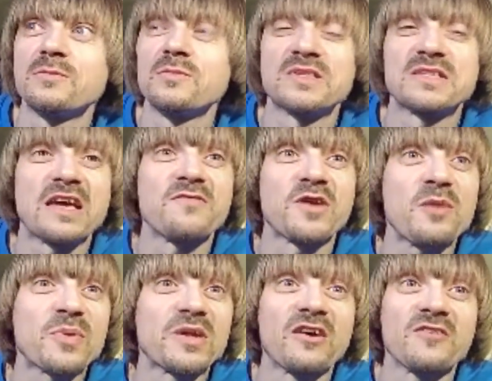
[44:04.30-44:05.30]
save it
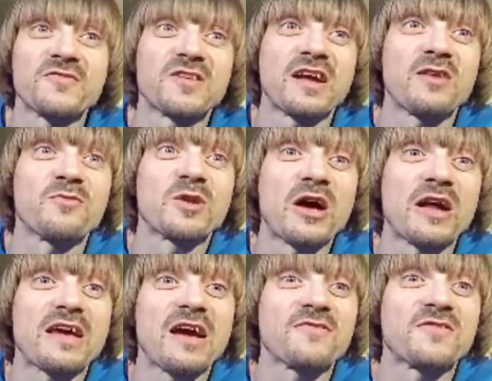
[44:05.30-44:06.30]
up enough that I would not
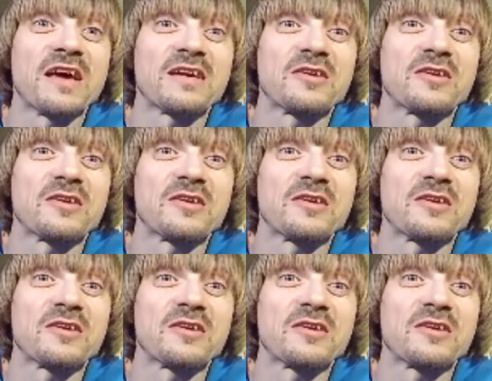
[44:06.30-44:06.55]
have to